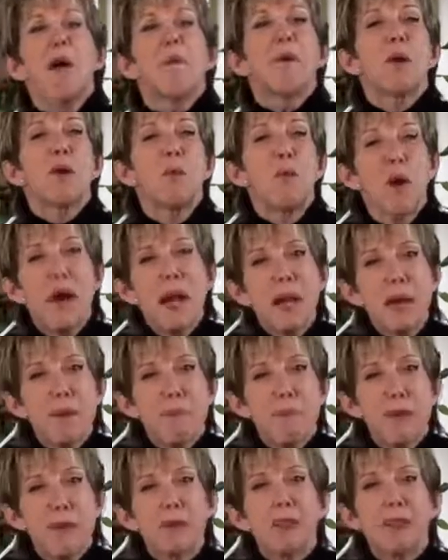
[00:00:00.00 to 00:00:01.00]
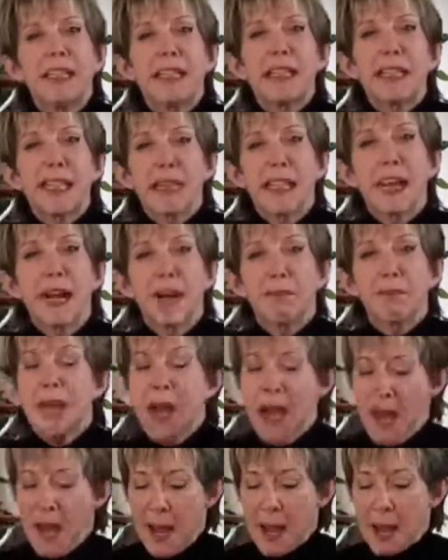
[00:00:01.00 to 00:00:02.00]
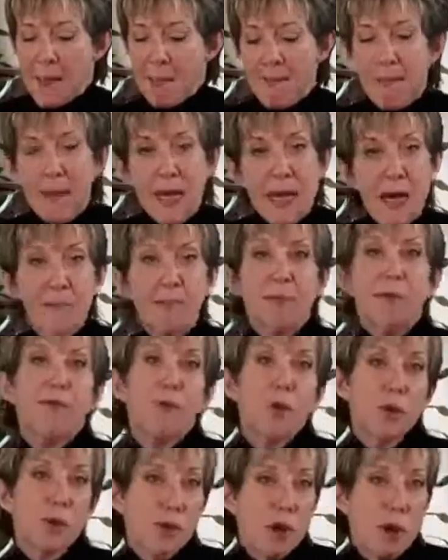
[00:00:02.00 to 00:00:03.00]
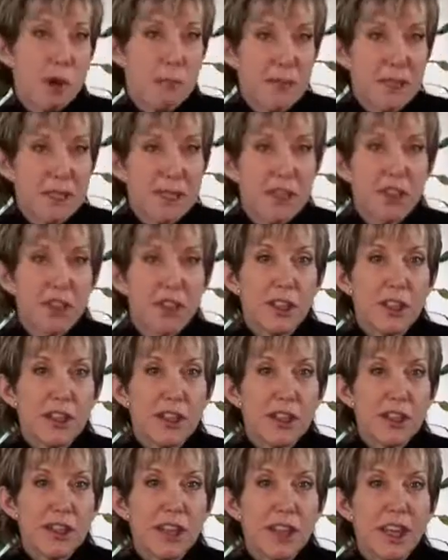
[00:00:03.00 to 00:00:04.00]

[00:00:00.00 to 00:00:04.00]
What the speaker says: But wake up early. Get up. Be up before your competition